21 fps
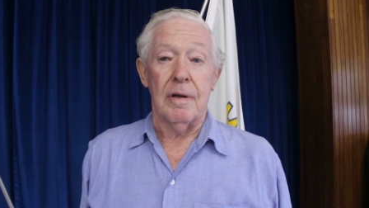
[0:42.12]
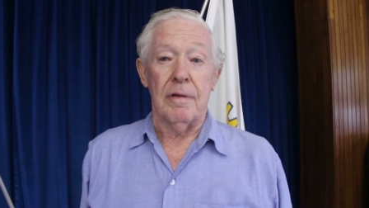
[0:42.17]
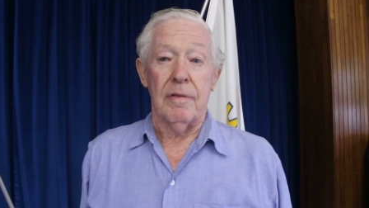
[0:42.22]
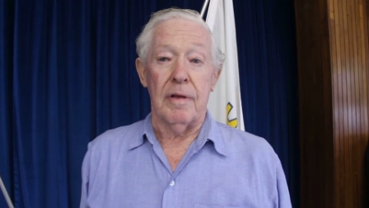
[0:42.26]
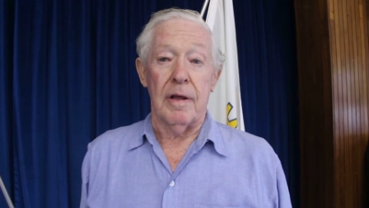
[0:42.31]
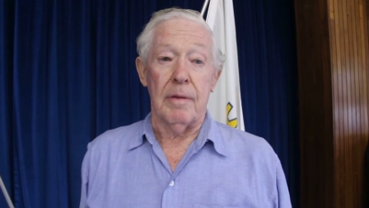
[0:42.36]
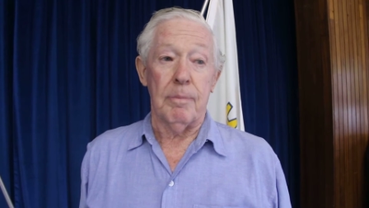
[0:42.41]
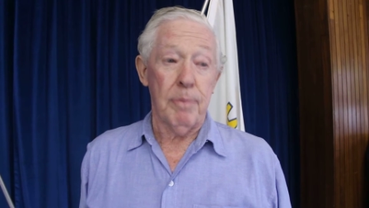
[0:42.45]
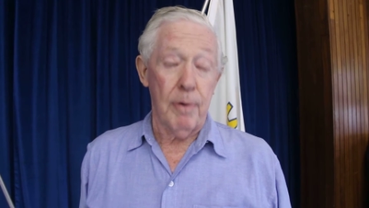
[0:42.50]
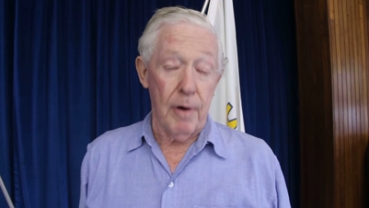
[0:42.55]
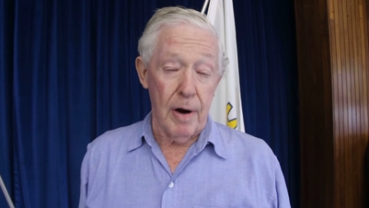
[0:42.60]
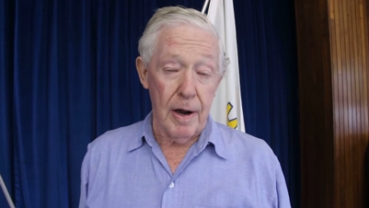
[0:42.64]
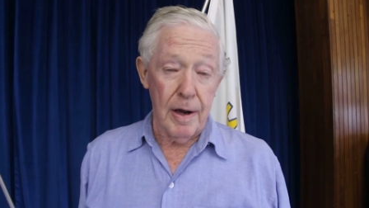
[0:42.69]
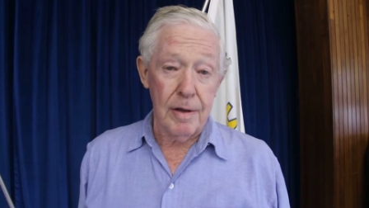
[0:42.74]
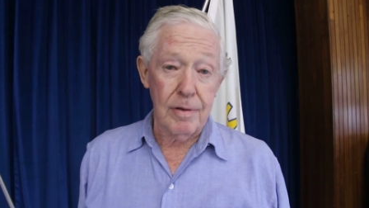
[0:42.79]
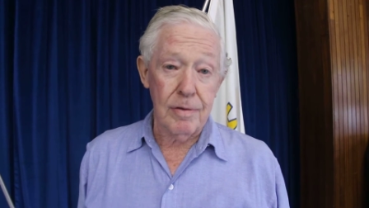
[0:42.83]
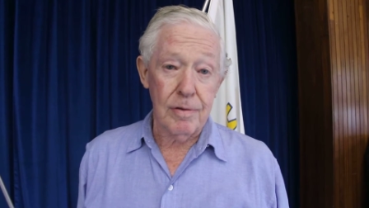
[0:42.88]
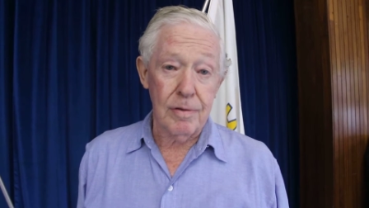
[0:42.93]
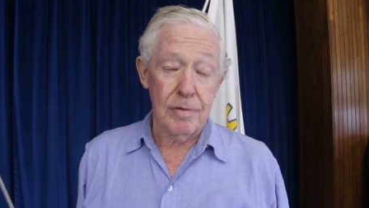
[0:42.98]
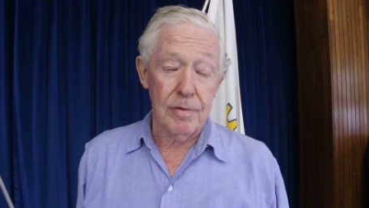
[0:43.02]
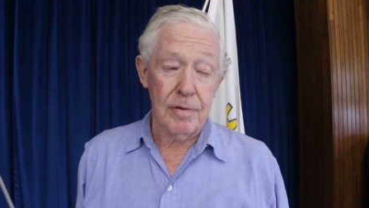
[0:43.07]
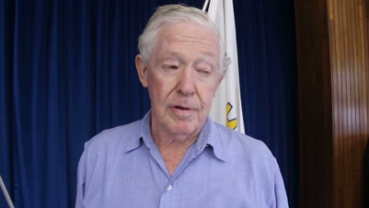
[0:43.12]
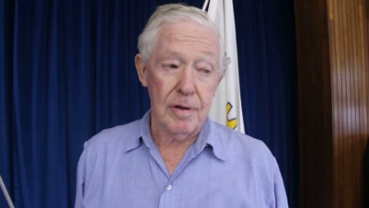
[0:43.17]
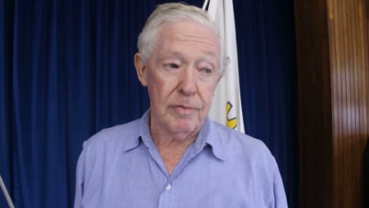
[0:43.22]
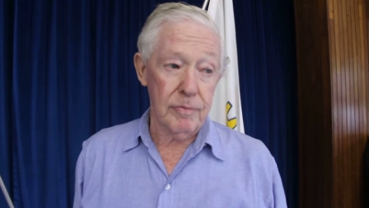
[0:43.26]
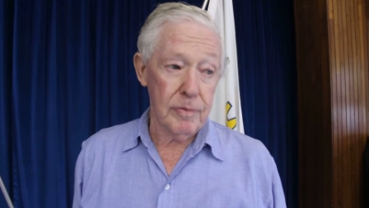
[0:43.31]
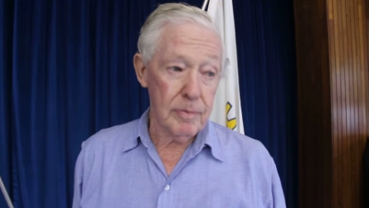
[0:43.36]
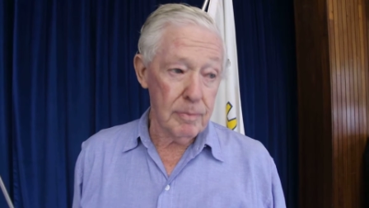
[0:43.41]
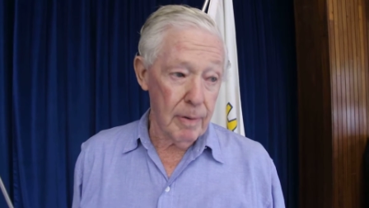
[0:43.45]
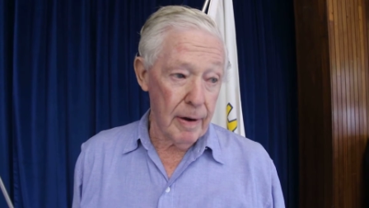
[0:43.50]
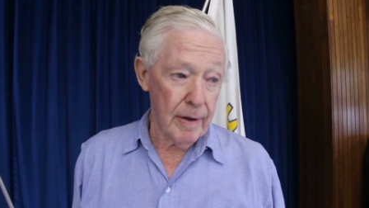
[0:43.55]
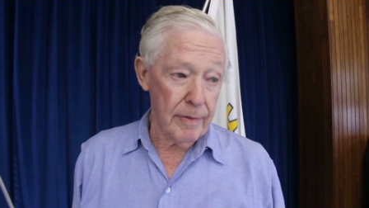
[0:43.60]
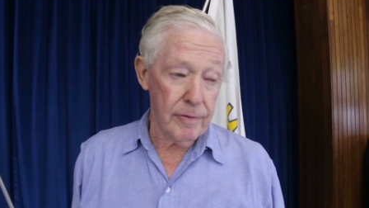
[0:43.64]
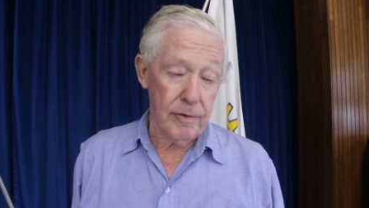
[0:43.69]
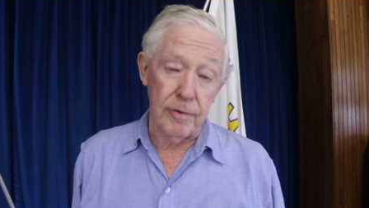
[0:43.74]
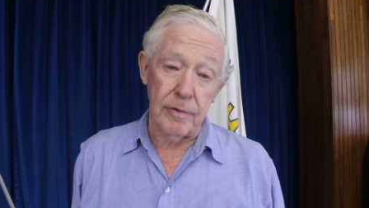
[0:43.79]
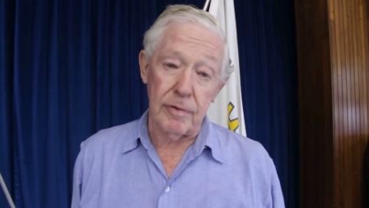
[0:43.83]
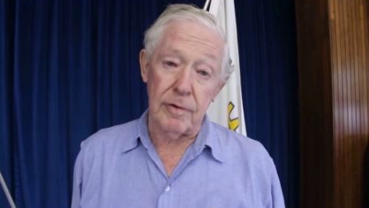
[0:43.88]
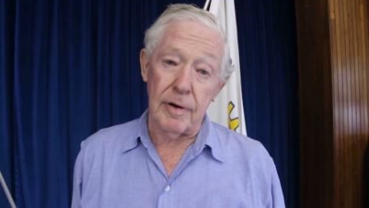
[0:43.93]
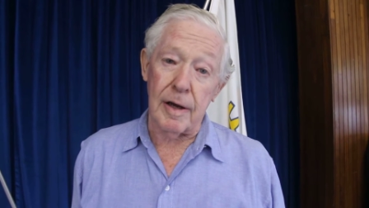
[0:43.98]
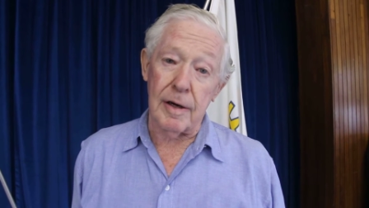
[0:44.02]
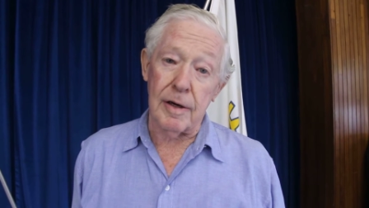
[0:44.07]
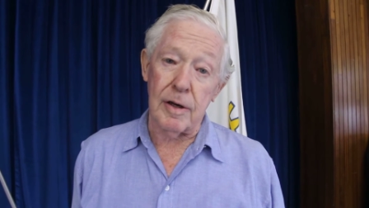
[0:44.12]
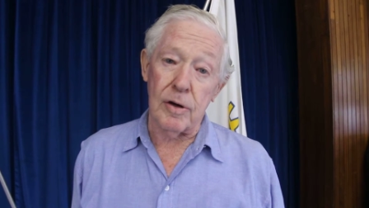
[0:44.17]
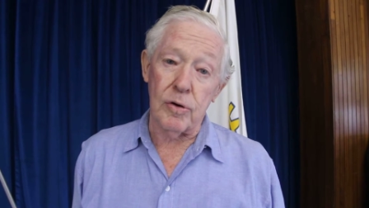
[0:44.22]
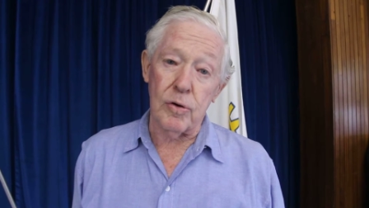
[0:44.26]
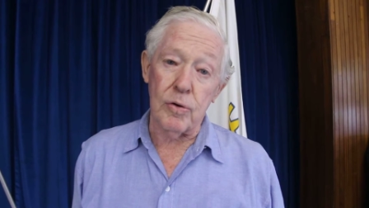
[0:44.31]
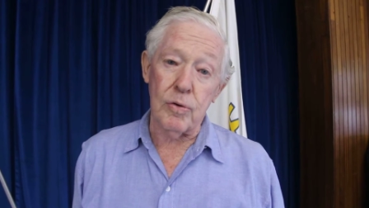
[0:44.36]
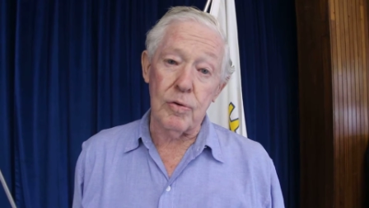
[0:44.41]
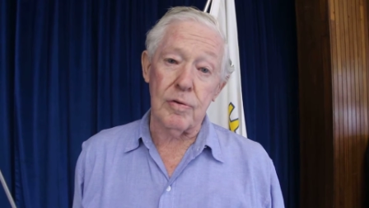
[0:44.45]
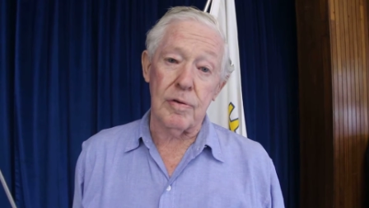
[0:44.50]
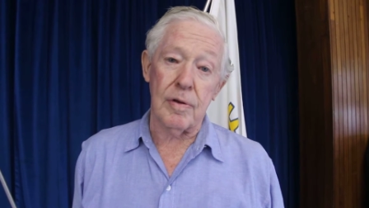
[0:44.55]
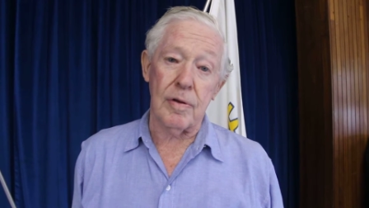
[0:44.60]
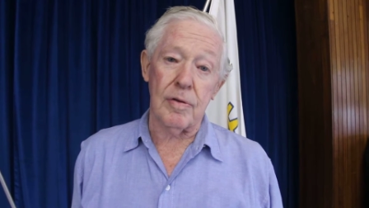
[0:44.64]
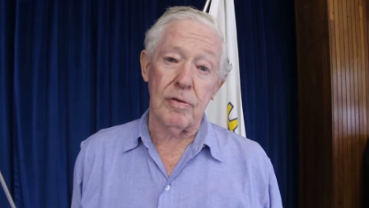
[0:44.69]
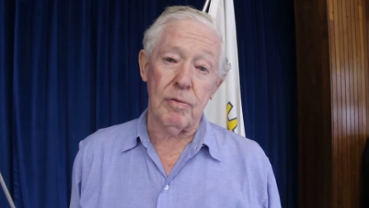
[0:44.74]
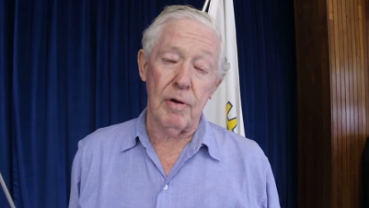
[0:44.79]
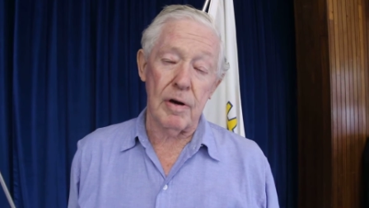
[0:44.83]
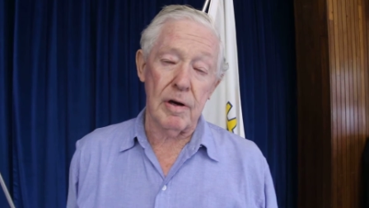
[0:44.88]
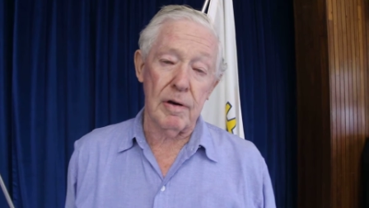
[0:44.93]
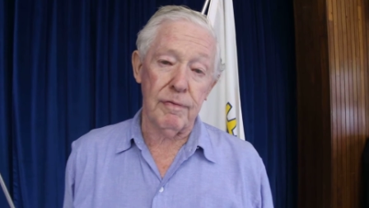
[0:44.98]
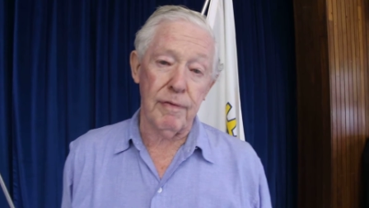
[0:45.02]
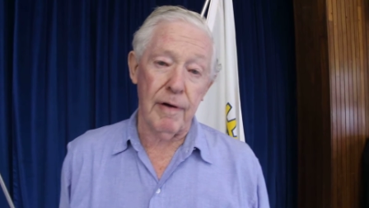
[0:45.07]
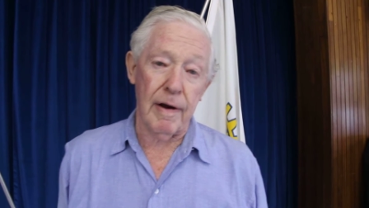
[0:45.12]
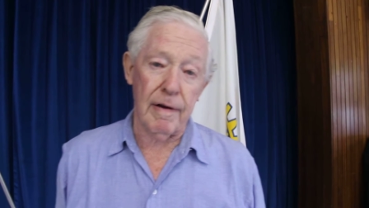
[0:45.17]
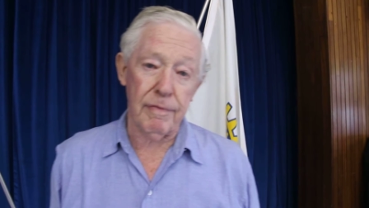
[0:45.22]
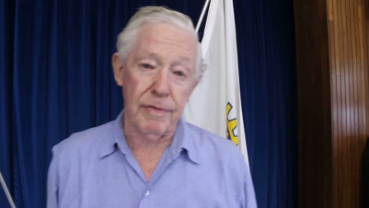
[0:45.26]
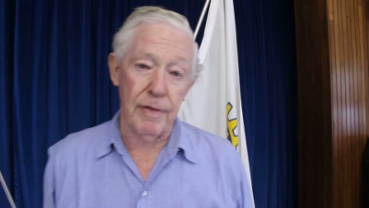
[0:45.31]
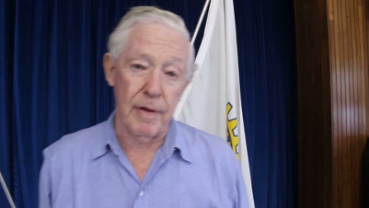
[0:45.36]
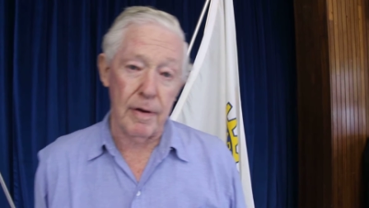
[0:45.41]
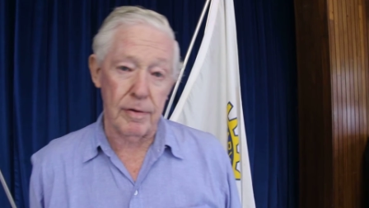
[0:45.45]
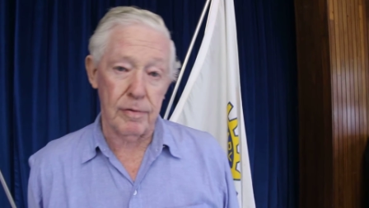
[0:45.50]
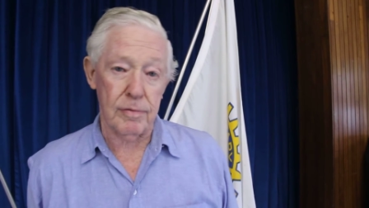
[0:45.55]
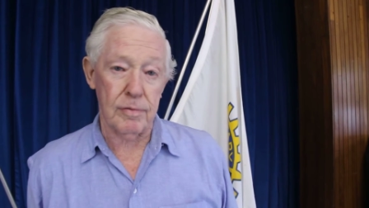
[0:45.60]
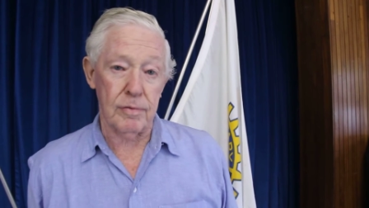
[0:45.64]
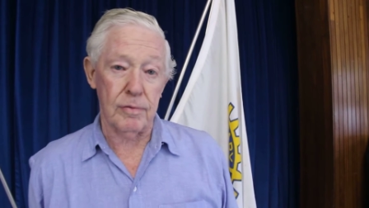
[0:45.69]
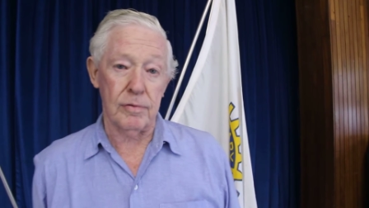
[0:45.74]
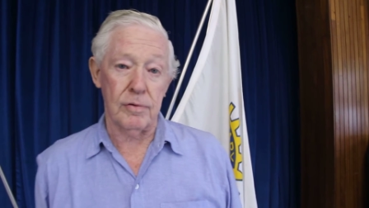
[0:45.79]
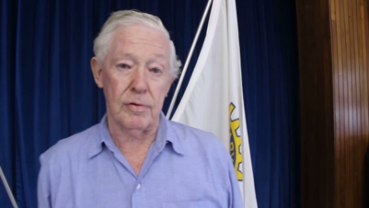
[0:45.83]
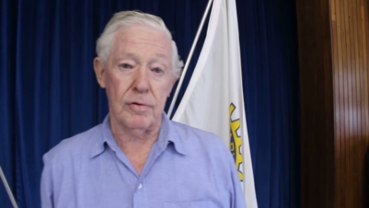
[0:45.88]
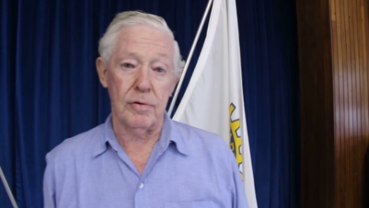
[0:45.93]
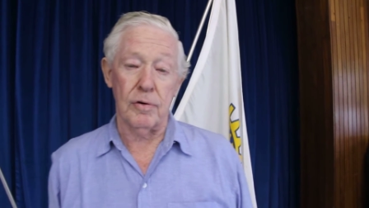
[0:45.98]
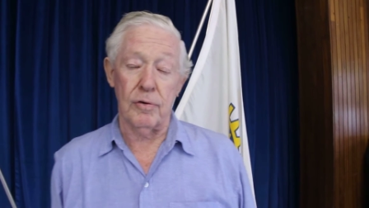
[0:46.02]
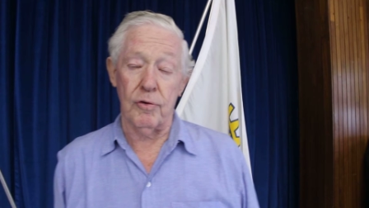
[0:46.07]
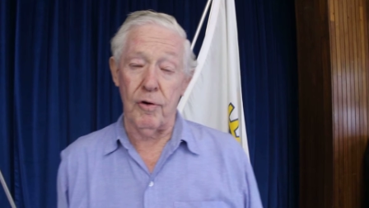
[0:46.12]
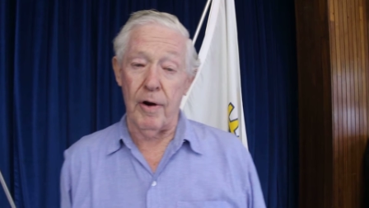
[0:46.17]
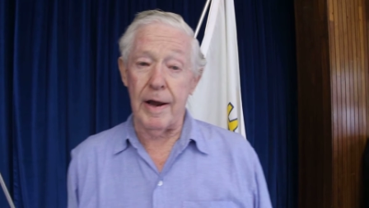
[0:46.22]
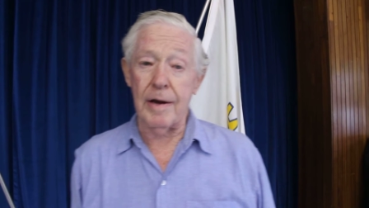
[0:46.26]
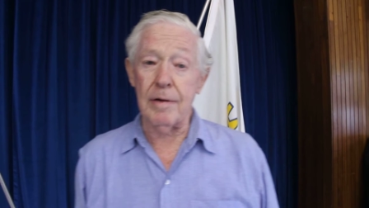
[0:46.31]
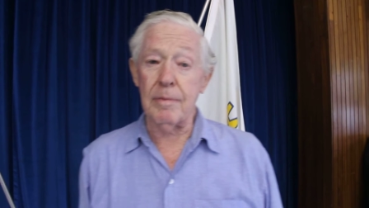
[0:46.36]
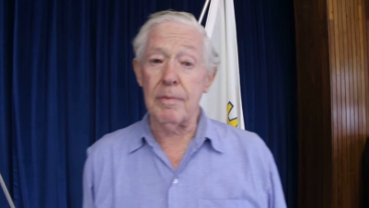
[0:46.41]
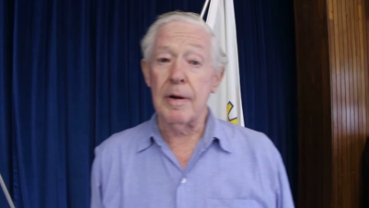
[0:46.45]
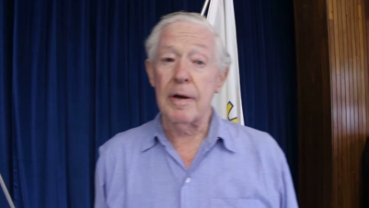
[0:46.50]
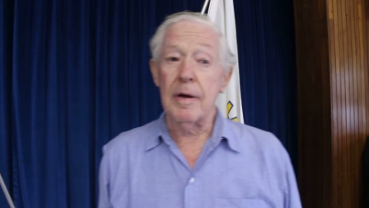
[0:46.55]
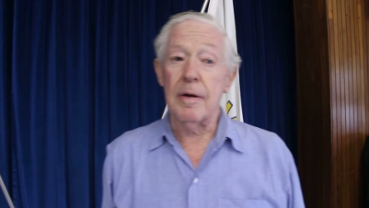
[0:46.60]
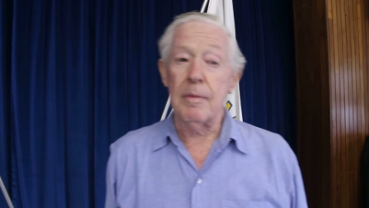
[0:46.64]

The prize given by the Daily News is 25,000 Rand,